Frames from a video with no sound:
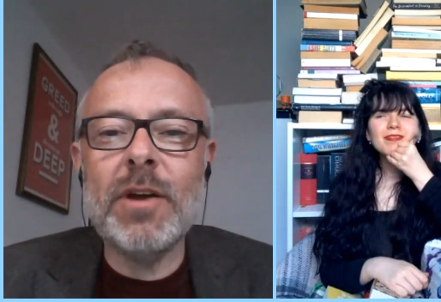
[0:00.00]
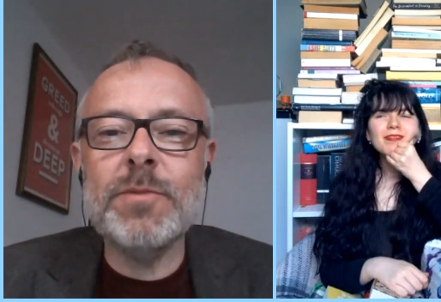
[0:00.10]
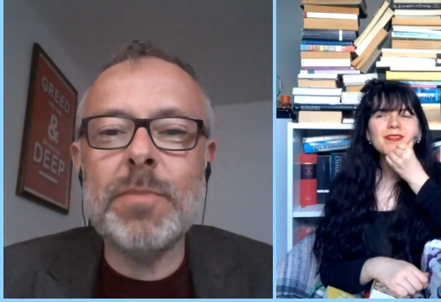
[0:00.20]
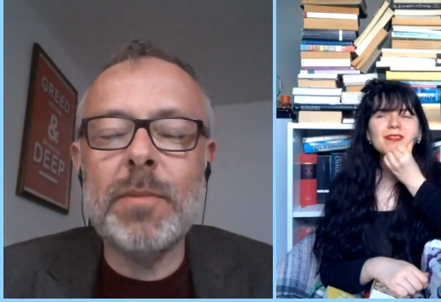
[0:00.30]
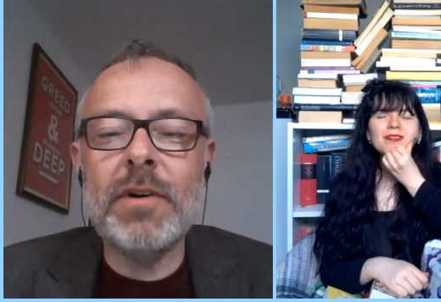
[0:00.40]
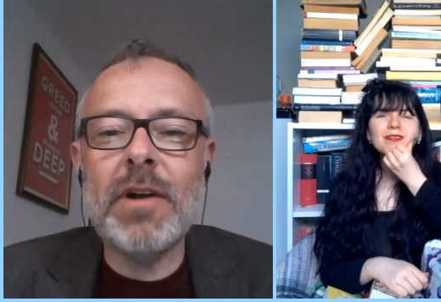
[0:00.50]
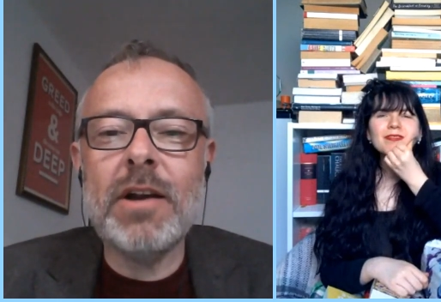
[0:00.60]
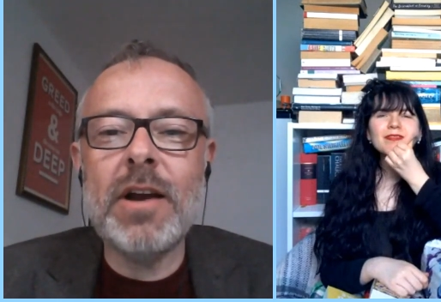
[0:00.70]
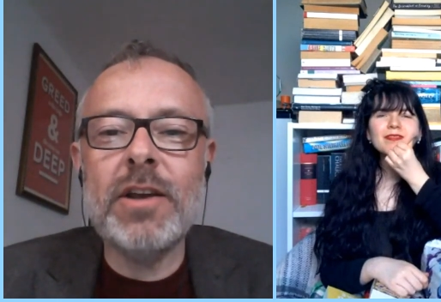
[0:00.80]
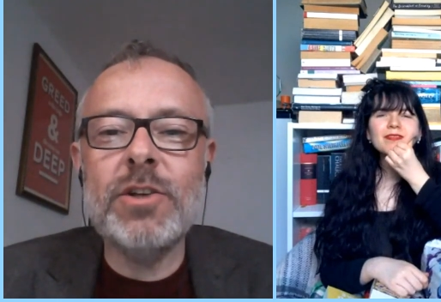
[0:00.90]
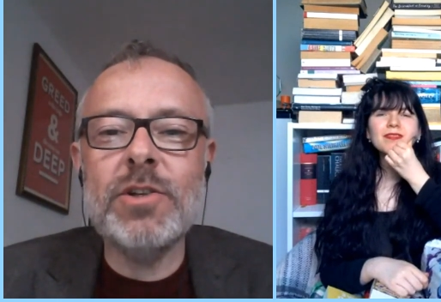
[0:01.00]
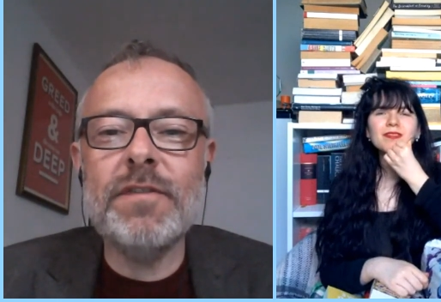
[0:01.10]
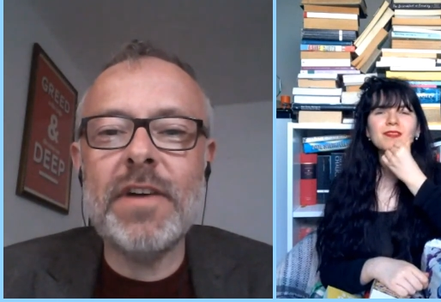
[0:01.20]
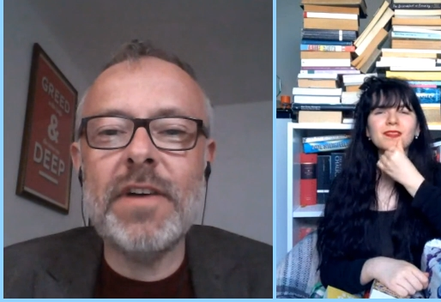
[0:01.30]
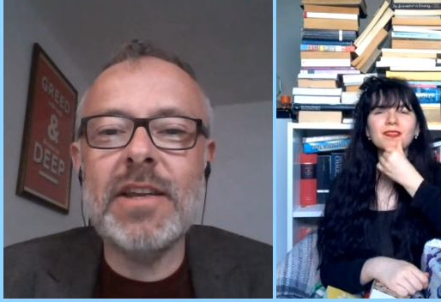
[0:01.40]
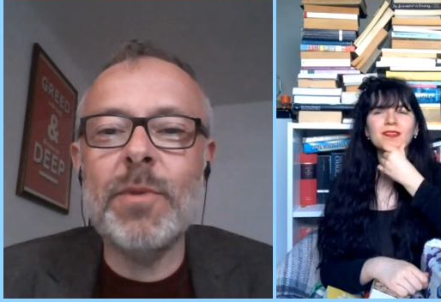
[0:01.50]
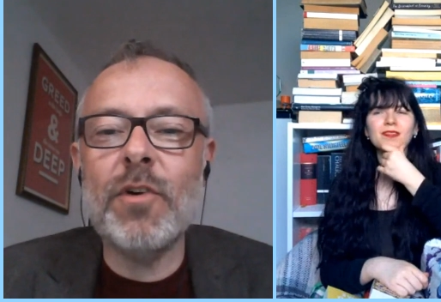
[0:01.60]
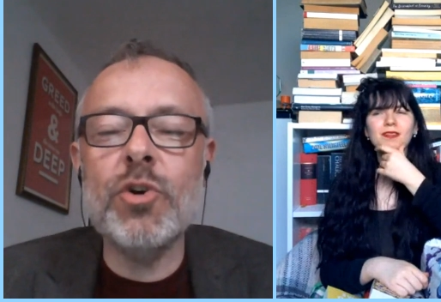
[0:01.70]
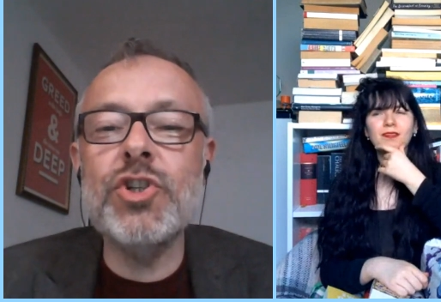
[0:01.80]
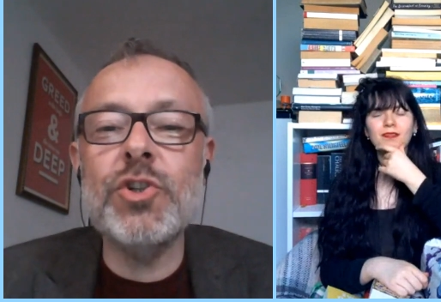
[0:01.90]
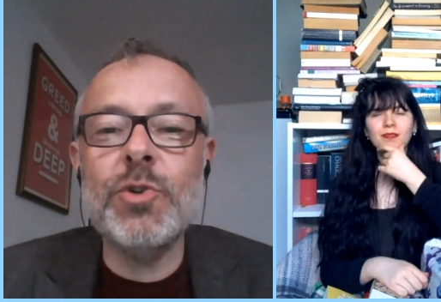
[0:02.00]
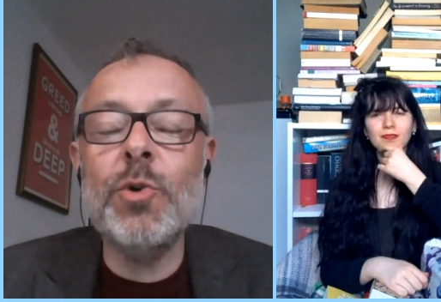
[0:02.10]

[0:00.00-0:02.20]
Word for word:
Speaker 1: something always people are, are, usually fascinated with. Or do